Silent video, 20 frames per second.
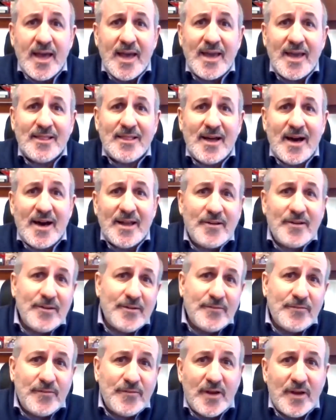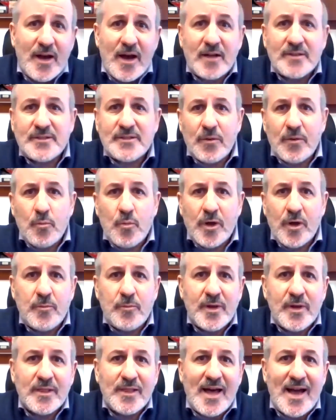a lot of,
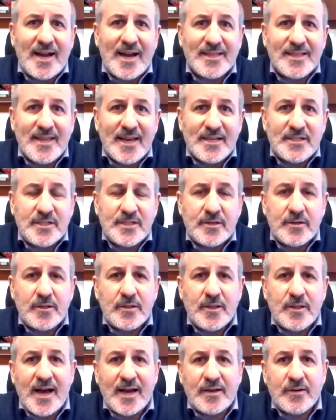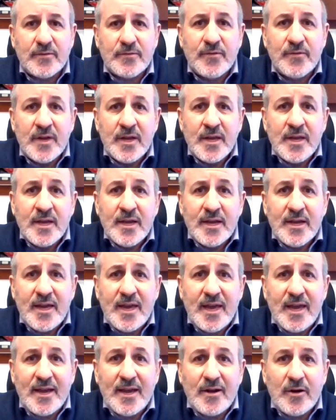whether it be lackadaisical, lack of
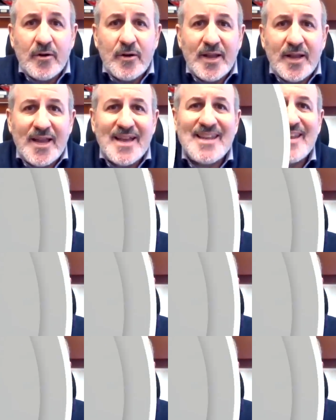care,